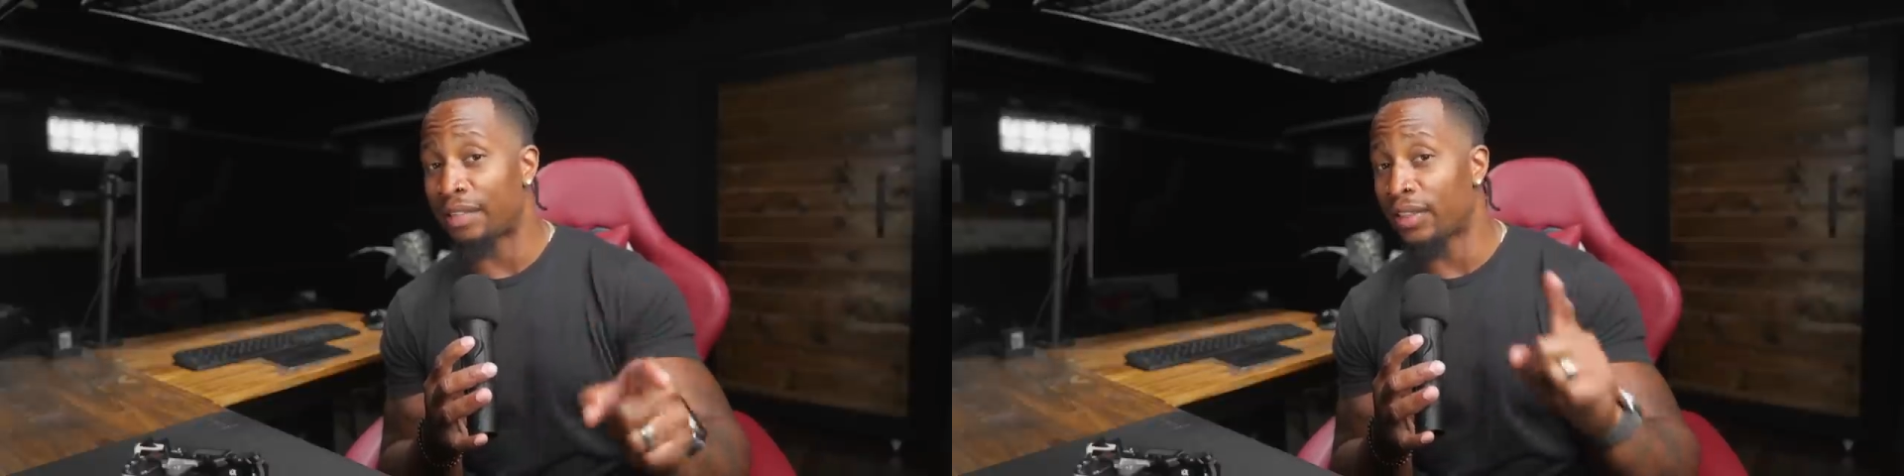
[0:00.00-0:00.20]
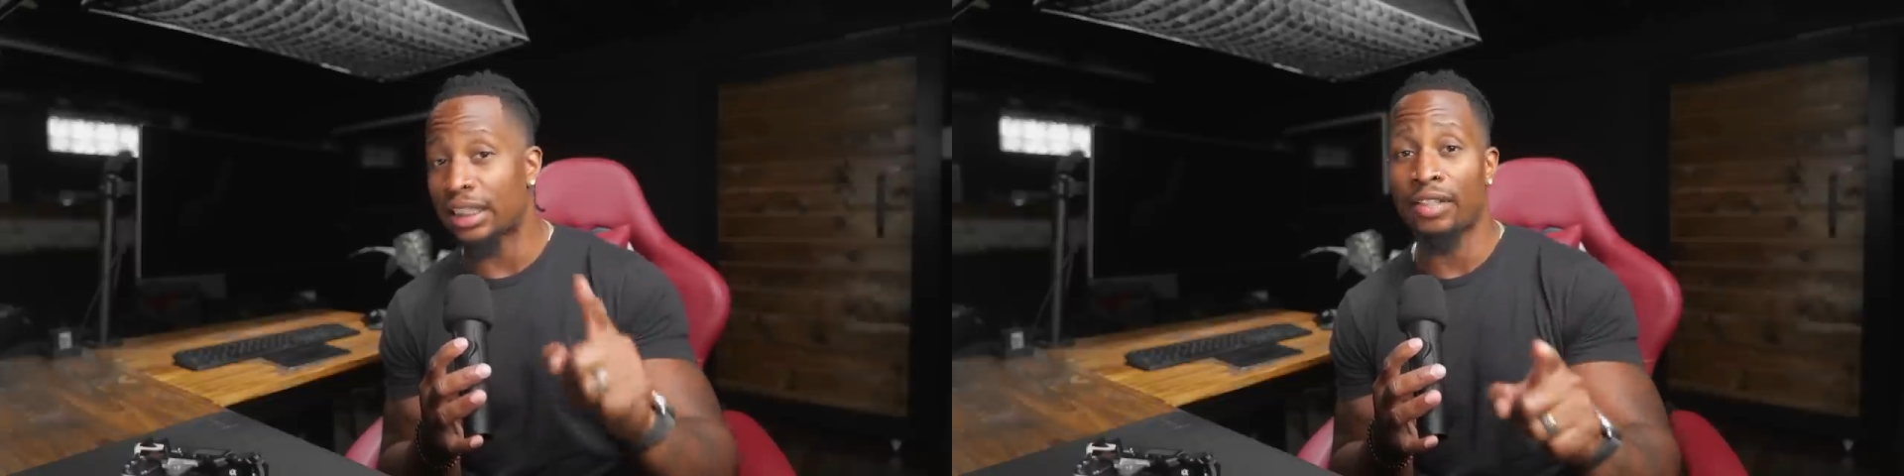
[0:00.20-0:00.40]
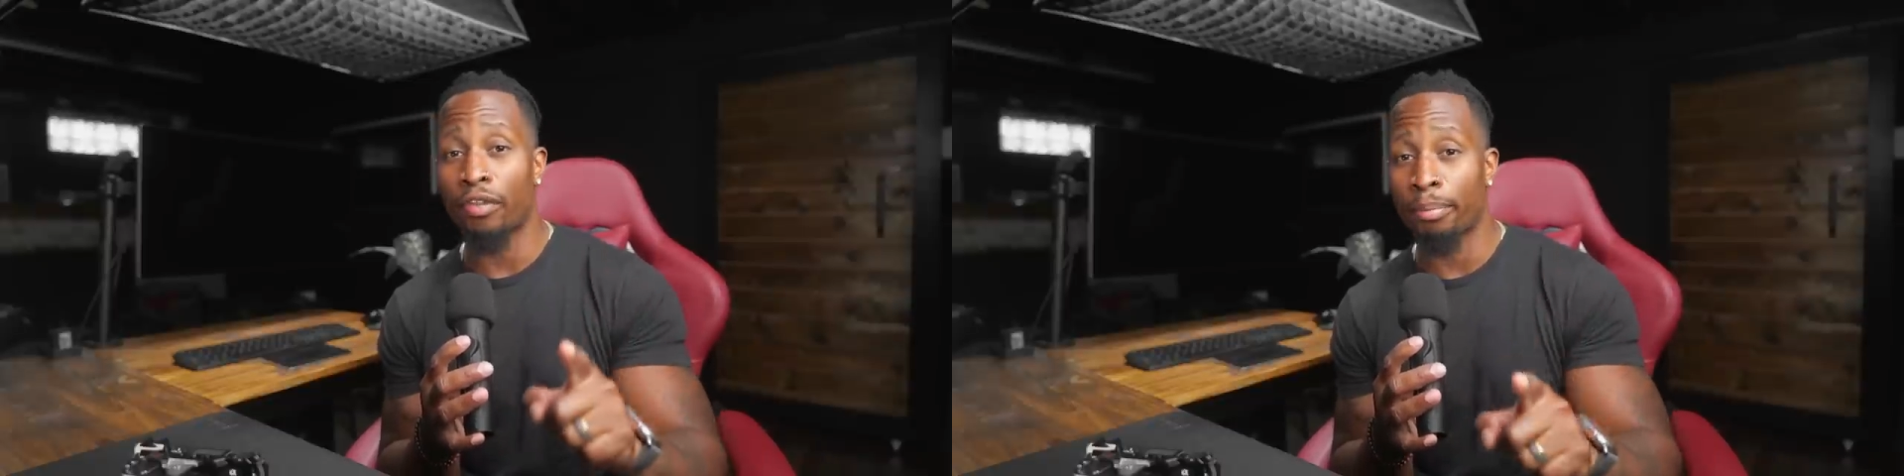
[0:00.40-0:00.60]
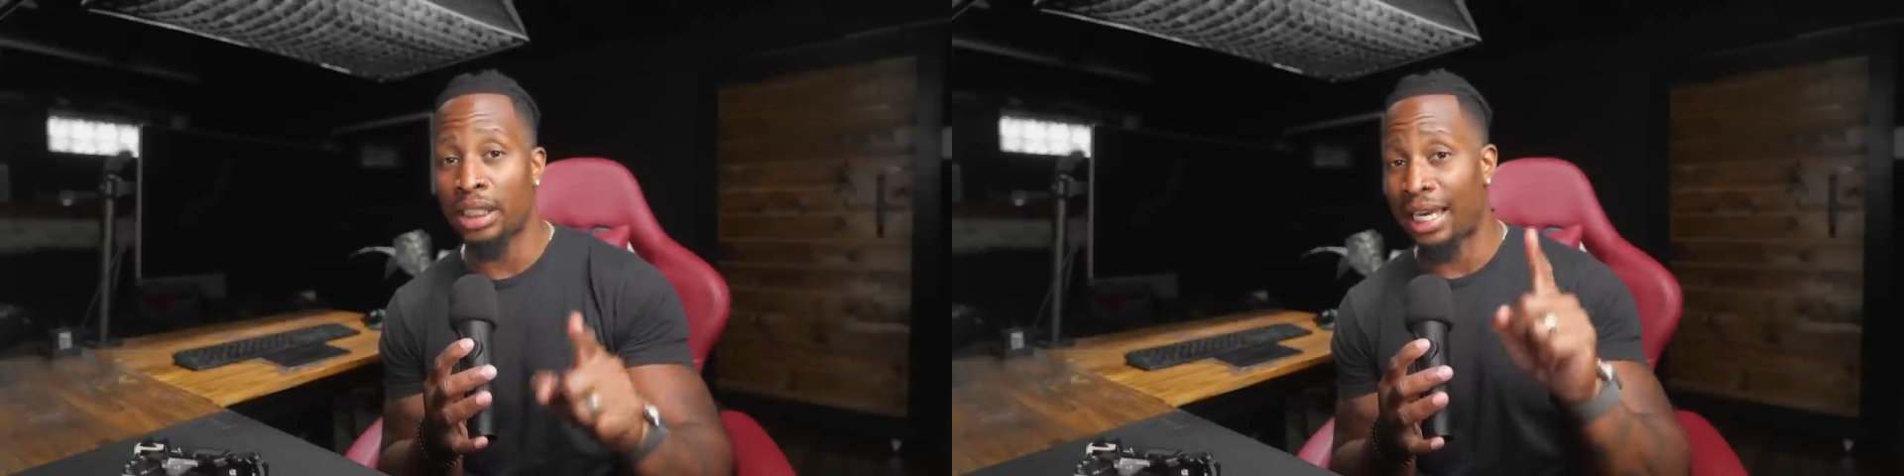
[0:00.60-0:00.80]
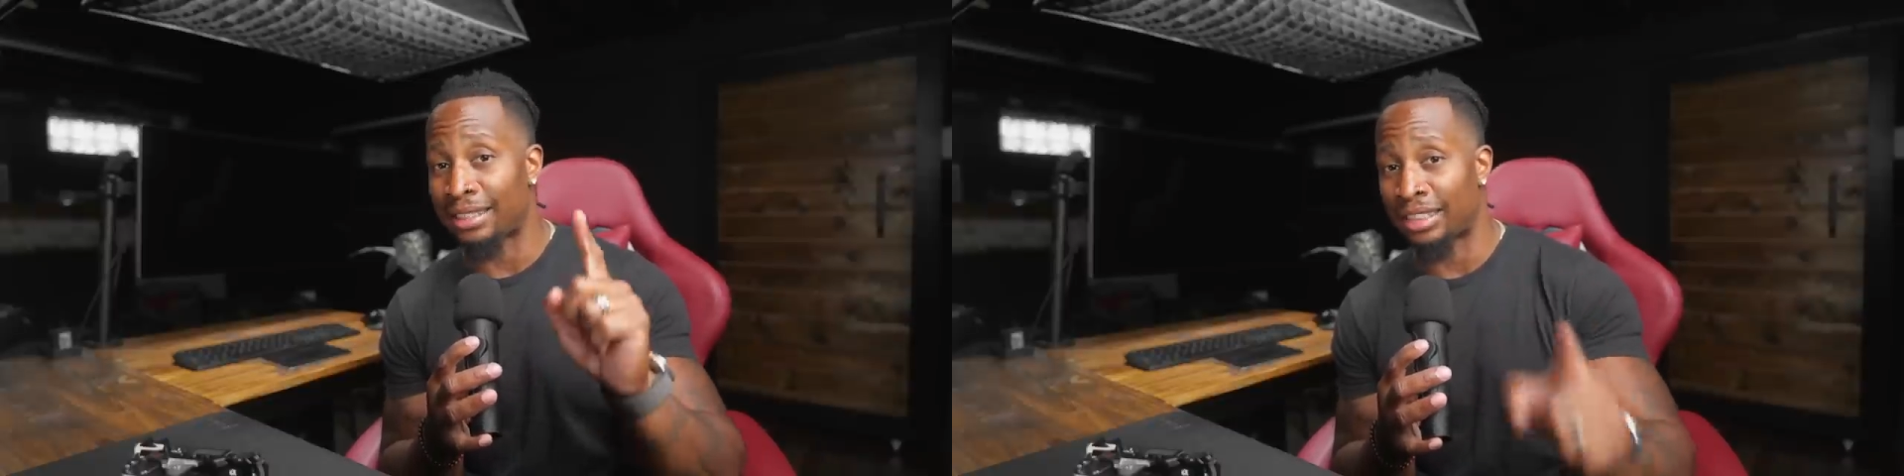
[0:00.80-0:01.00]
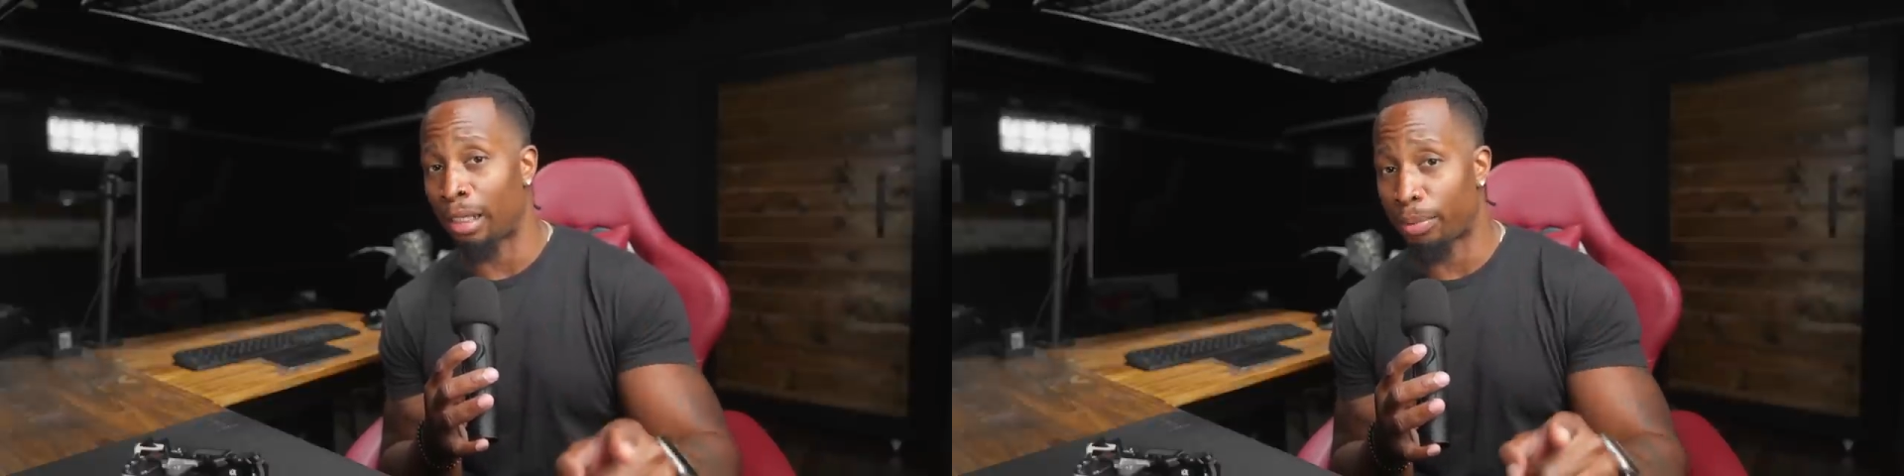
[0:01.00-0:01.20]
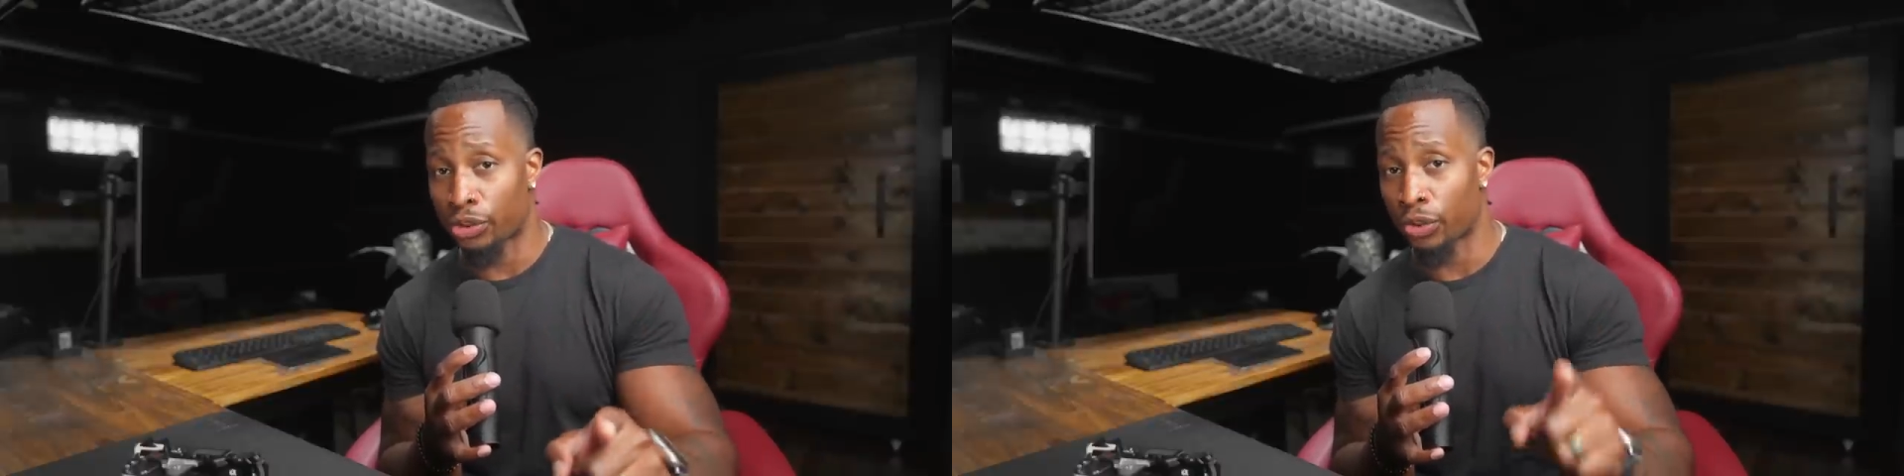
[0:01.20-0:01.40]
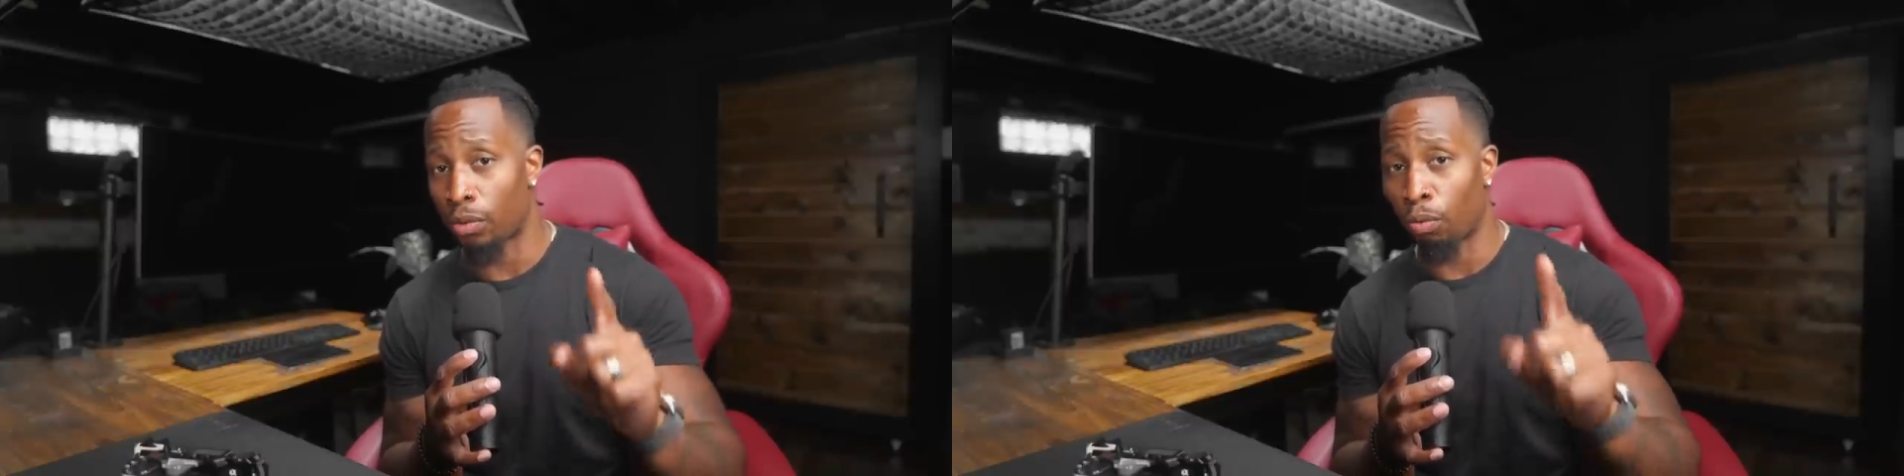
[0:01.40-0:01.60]
even given me a
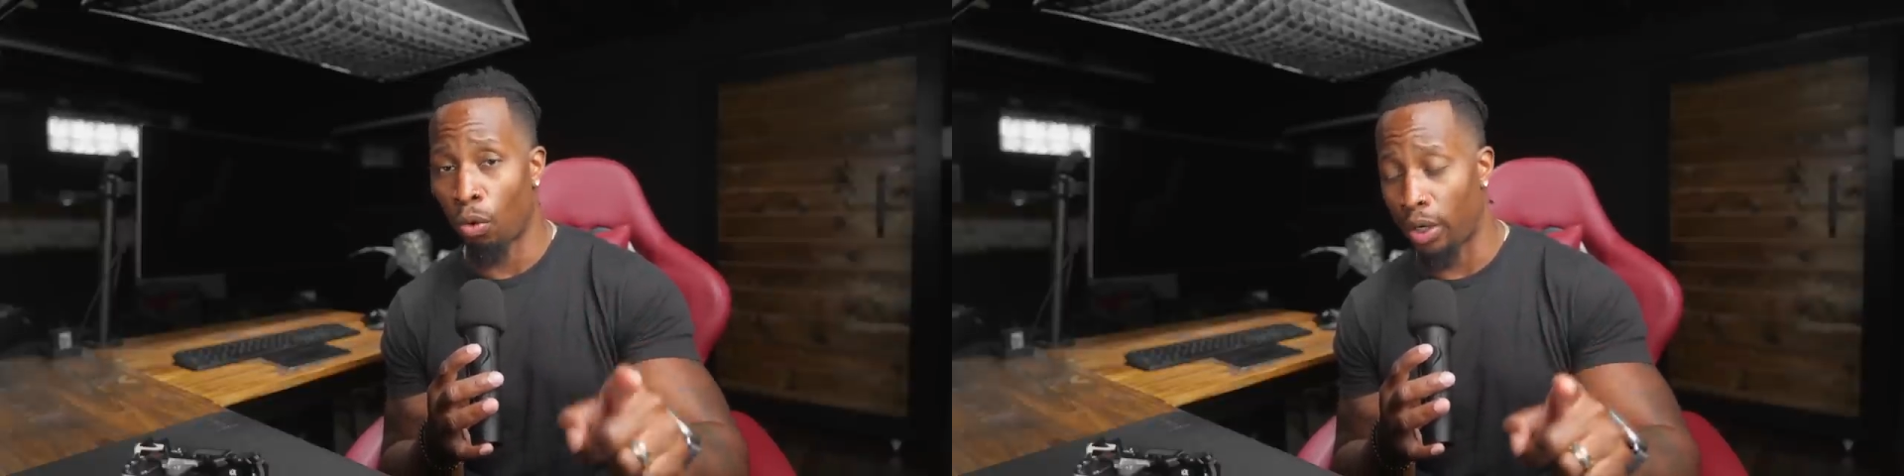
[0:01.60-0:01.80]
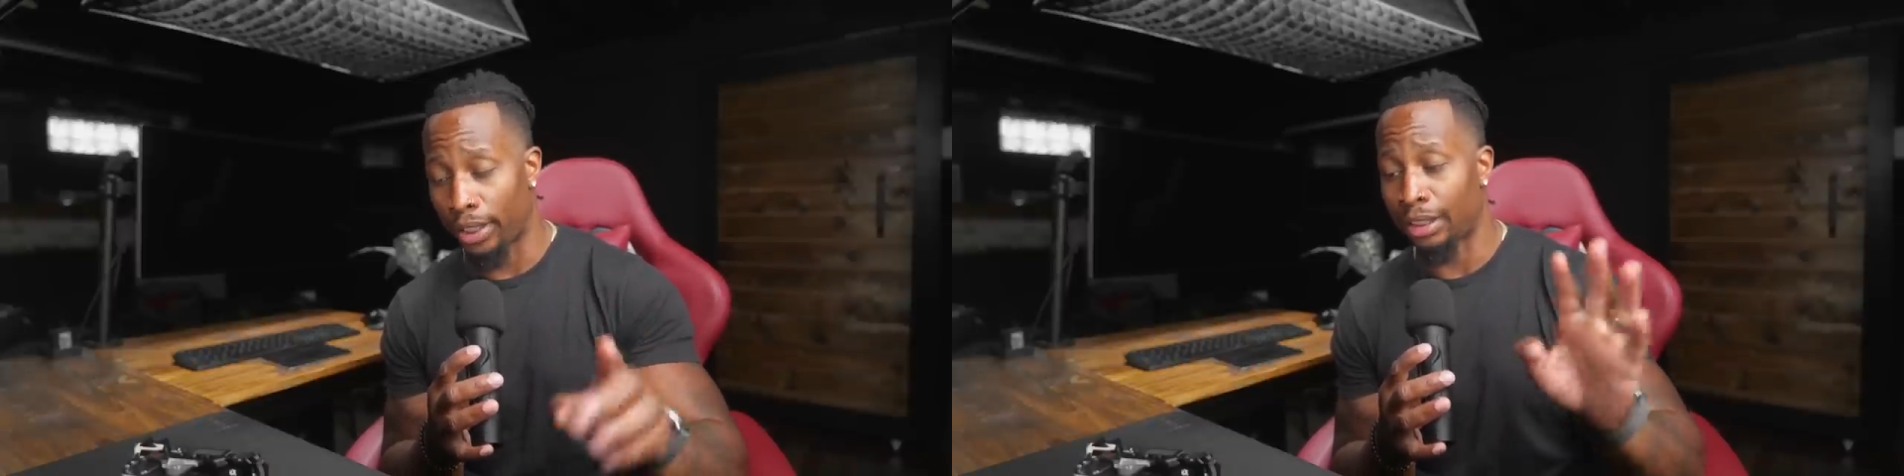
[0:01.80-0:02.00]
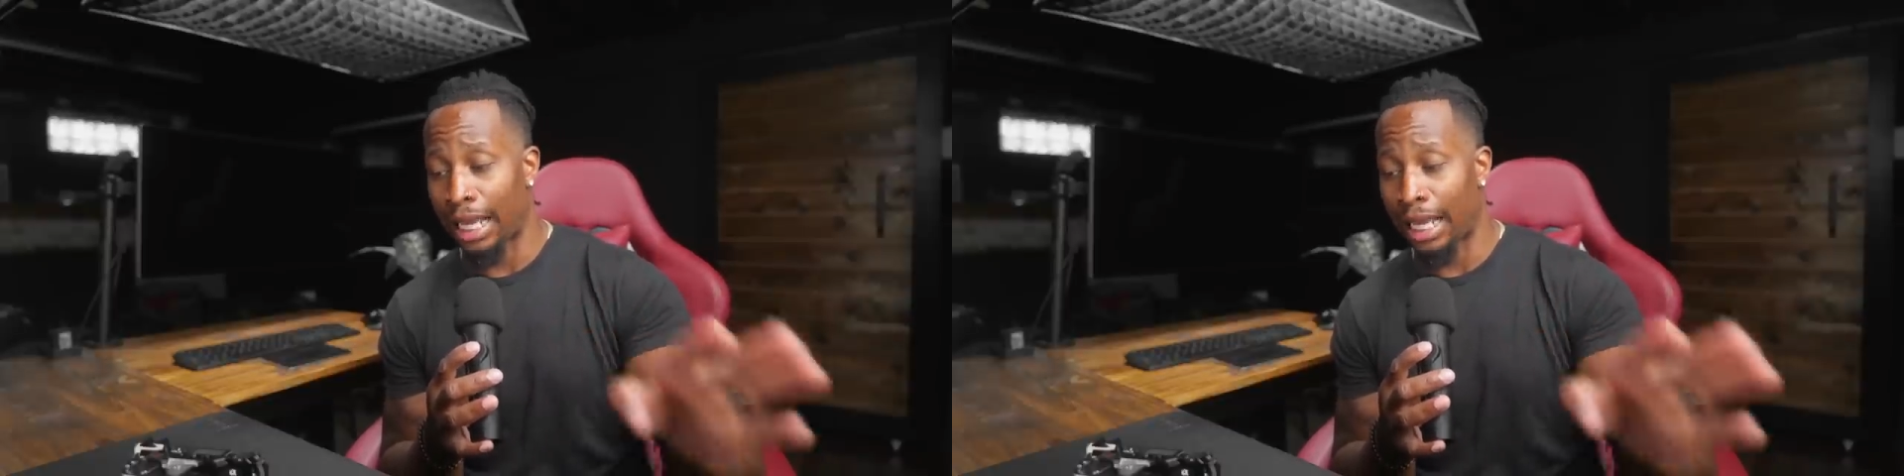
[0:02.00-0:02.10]
temperature warning.